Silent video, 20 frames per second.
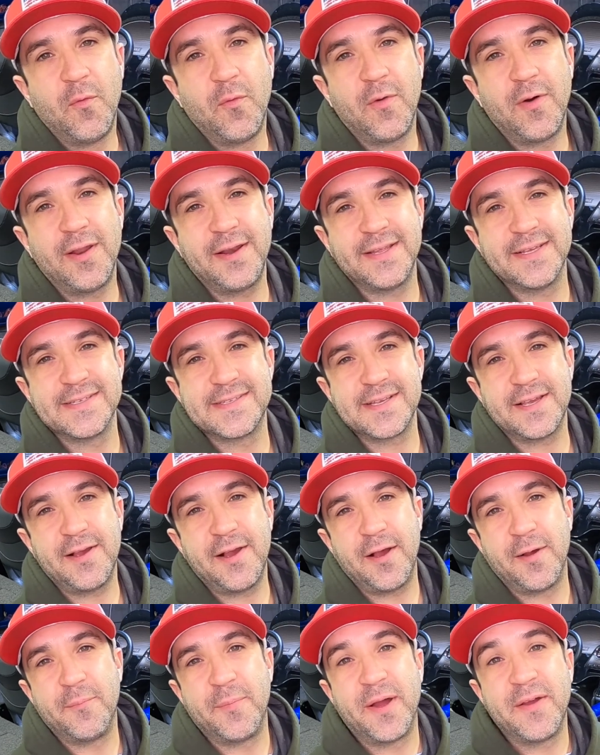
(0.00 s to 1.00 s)
What is
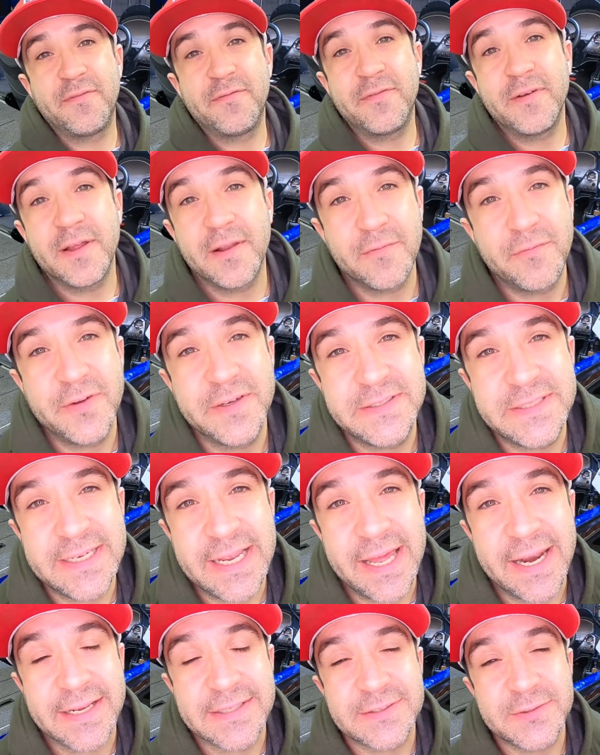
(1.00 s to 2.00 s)
up, my fellow fishing
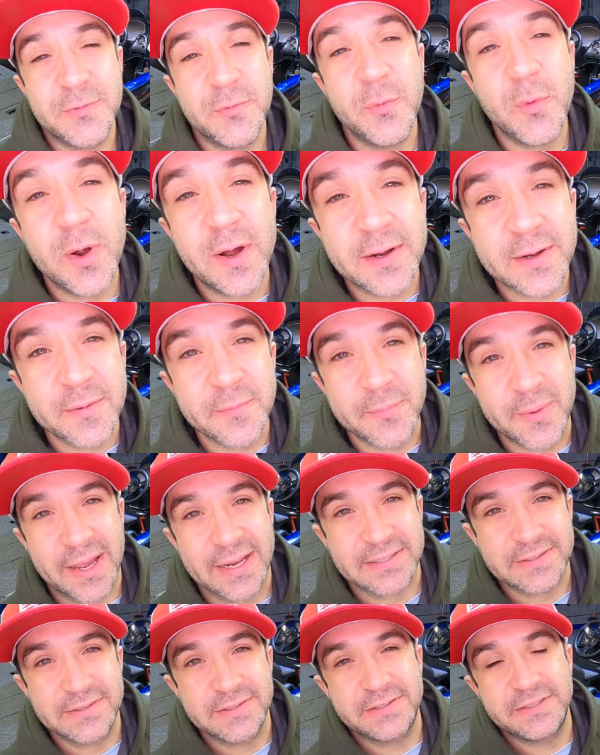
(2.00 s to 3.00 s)
addicts? Welcome
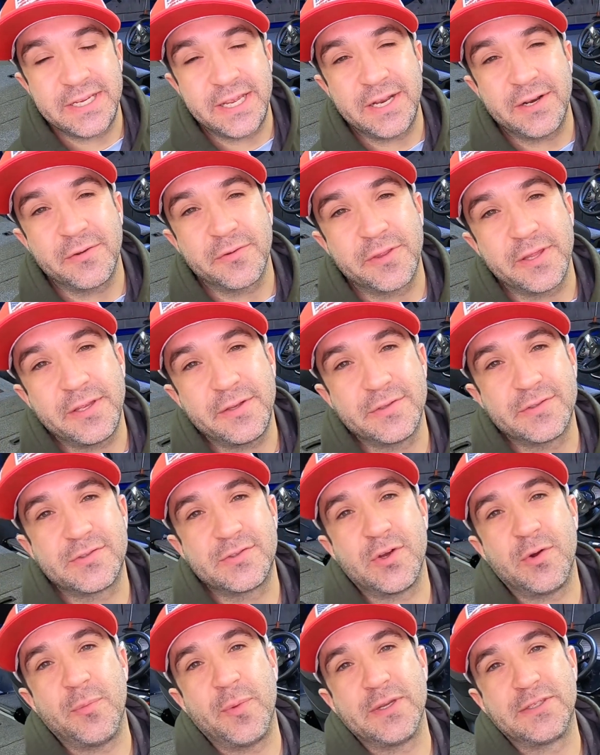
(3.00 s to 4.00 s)
back to the channel. Thank you
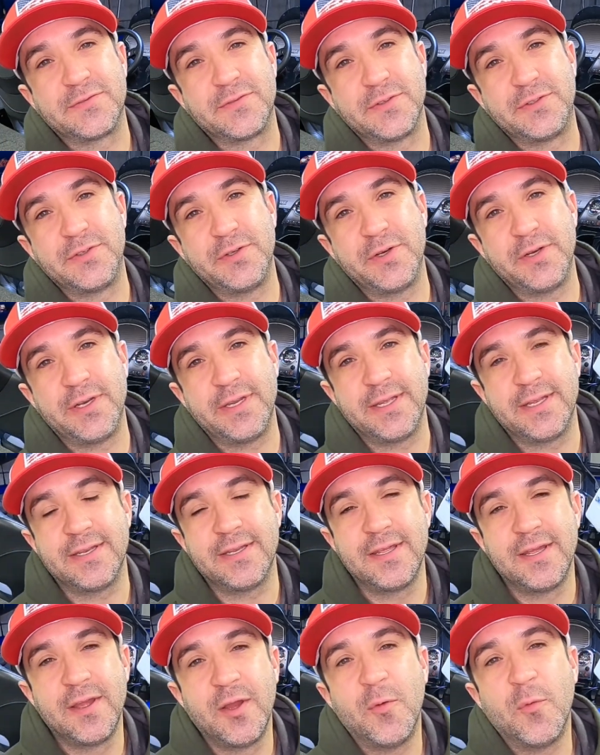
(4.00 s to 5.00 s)
so much for tuning in.
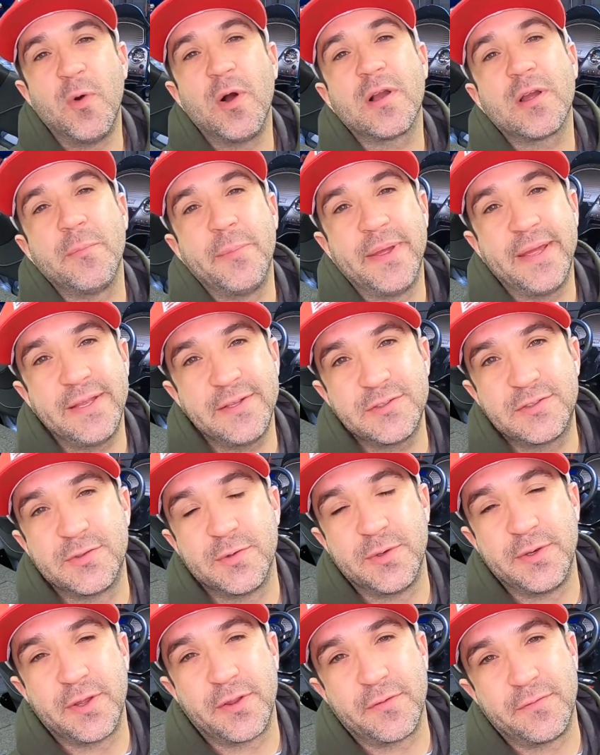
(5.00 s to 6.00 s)
Welcome into
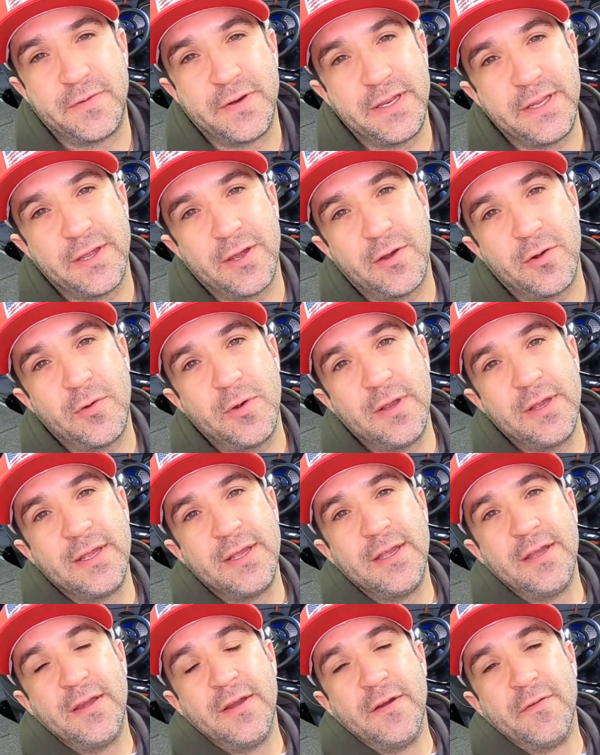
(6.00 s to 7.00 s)
another video.
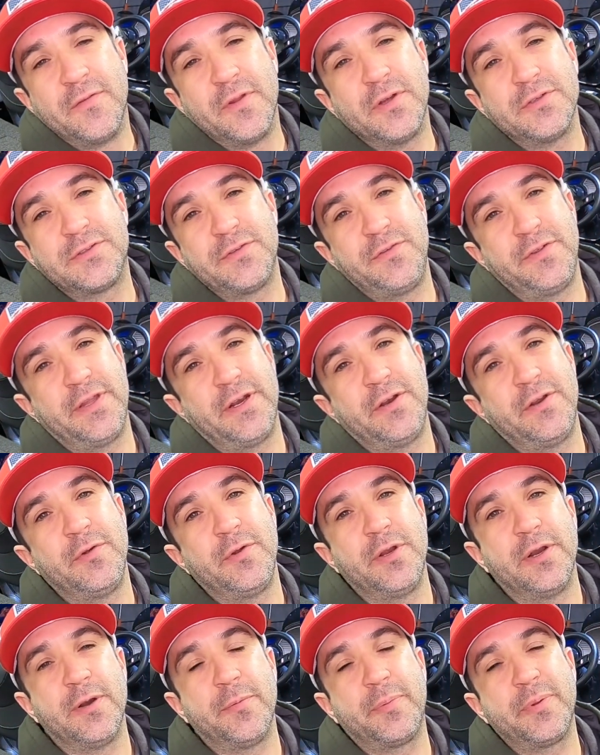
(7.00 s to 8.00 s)
For those of you that are new
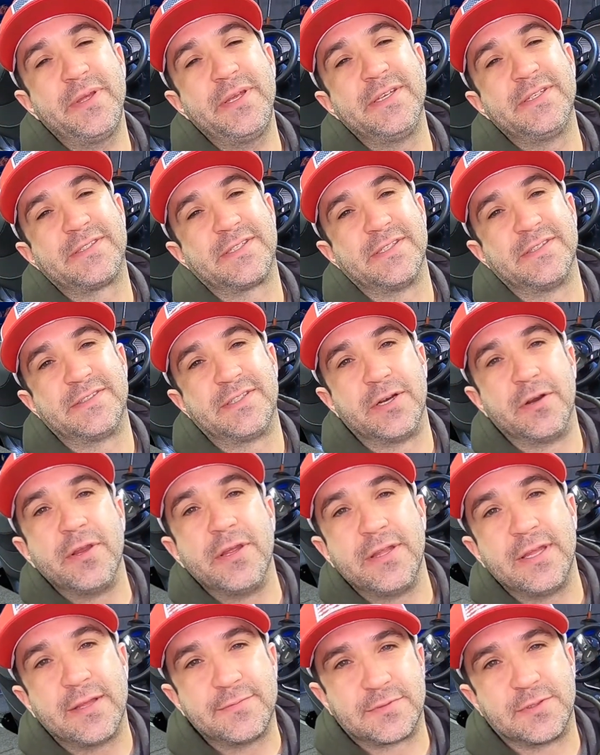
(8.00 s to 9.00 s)
here, please consider
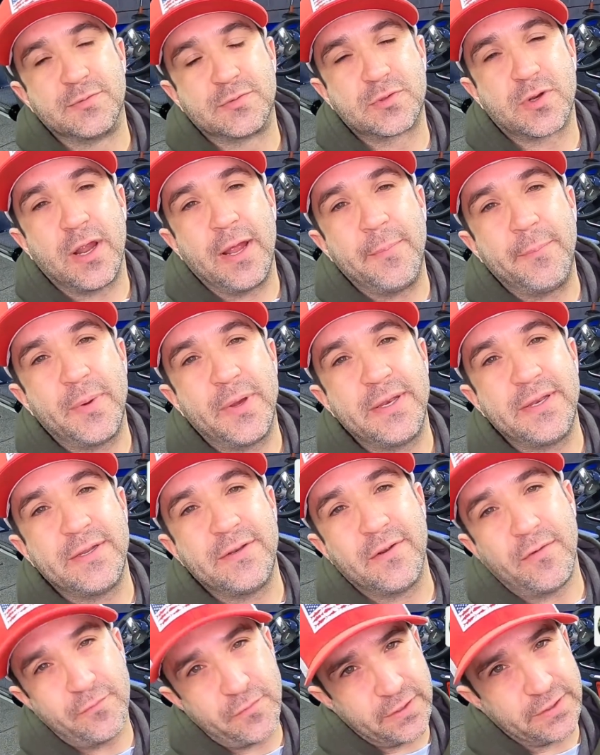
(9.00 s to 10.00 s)
hitting that subscribe button and
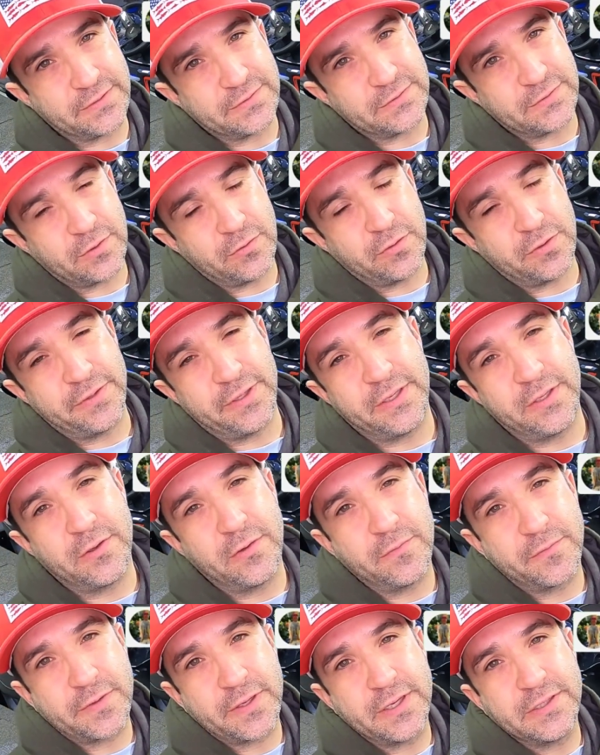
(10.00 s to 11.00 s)
don't forget to turn on that
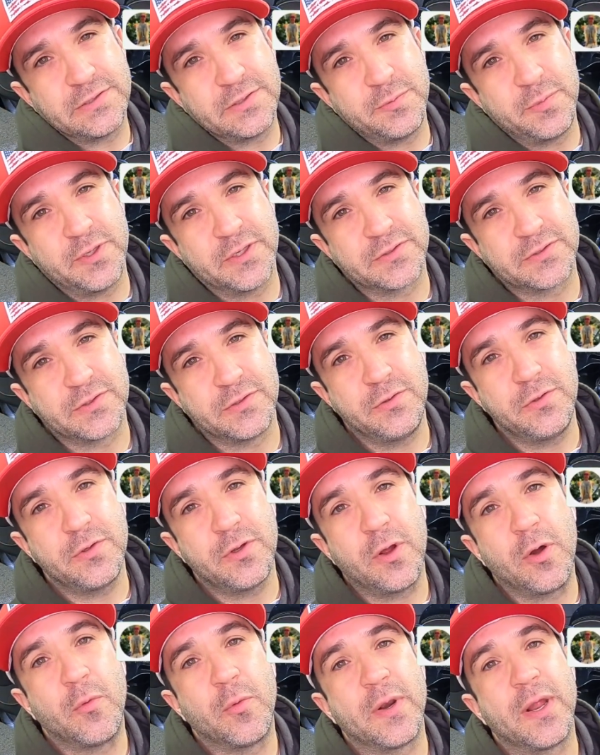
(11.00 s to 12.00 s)
notification bell so you
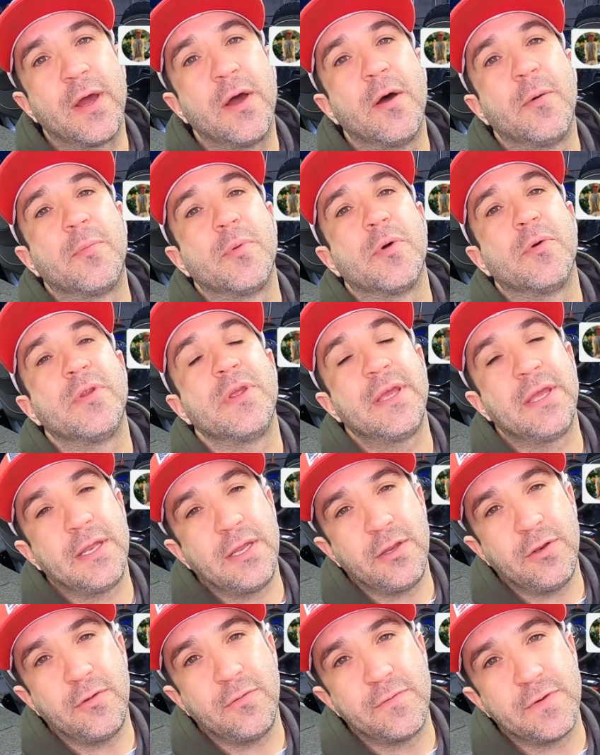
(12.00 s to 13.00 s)
know when I upload
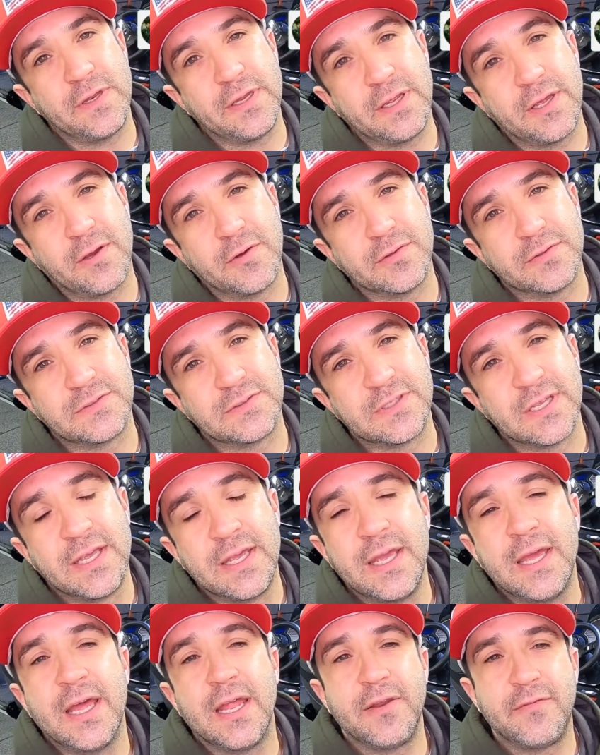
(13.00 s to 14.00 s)
any new videos.
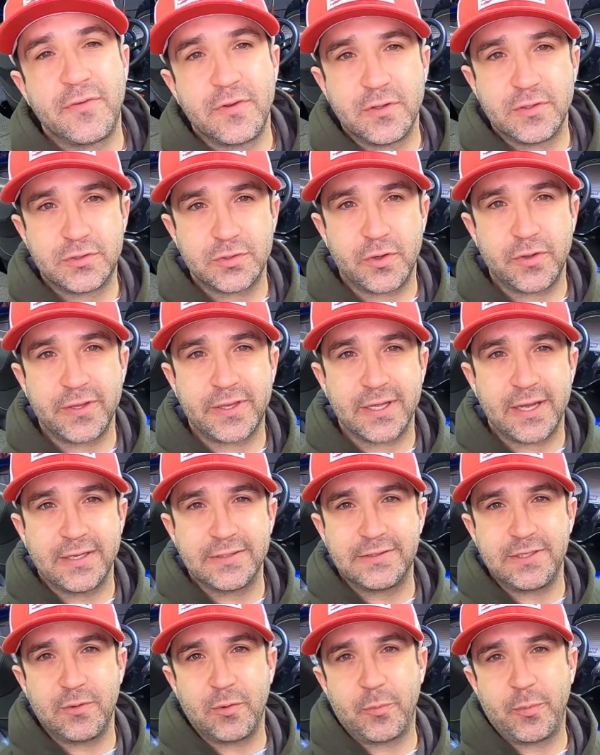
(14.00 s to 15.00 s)
And if you enjoy the
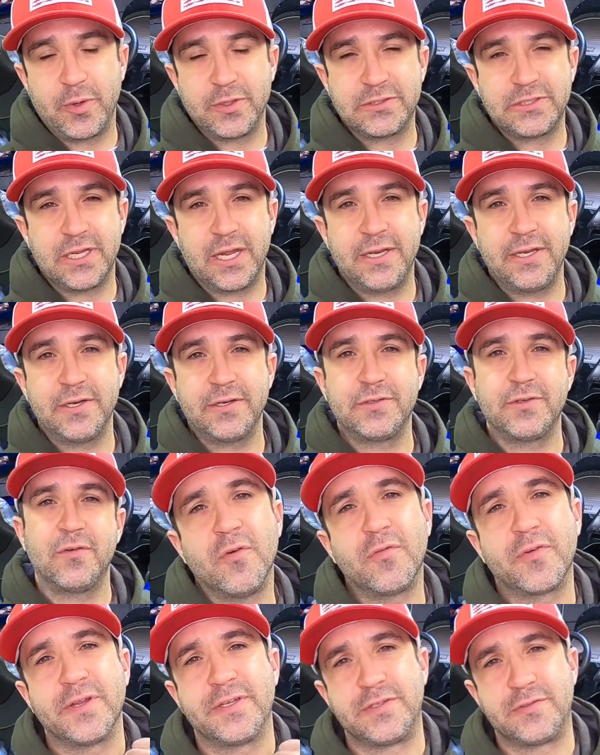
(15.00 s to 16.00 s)
content we're pushing out here,
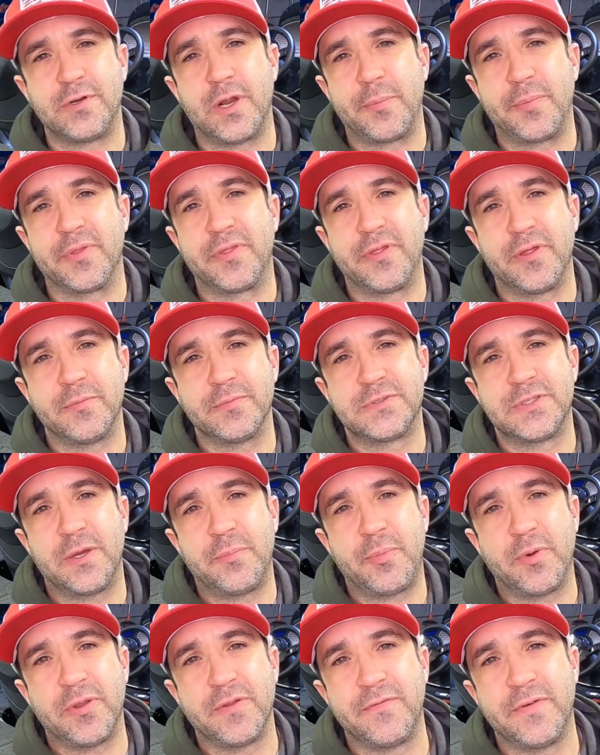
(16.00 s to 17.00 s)
don't forget to drop a thumbs
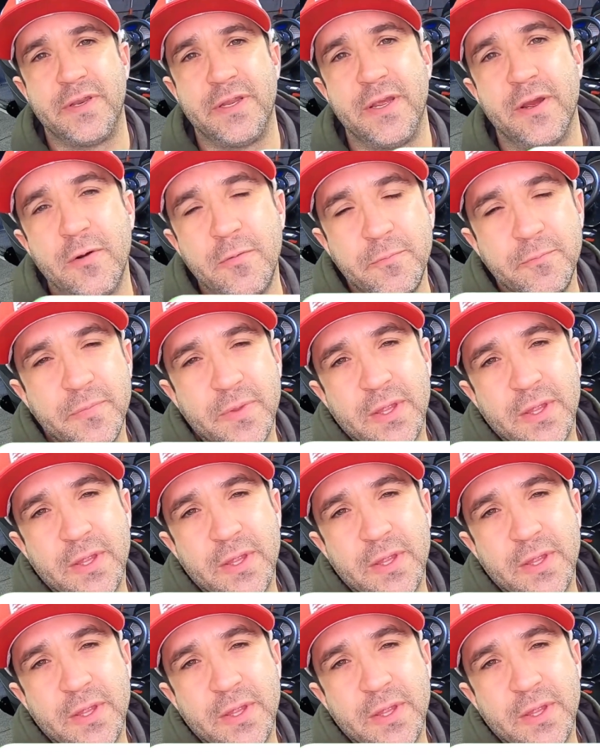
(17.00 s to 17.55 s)
up on the video.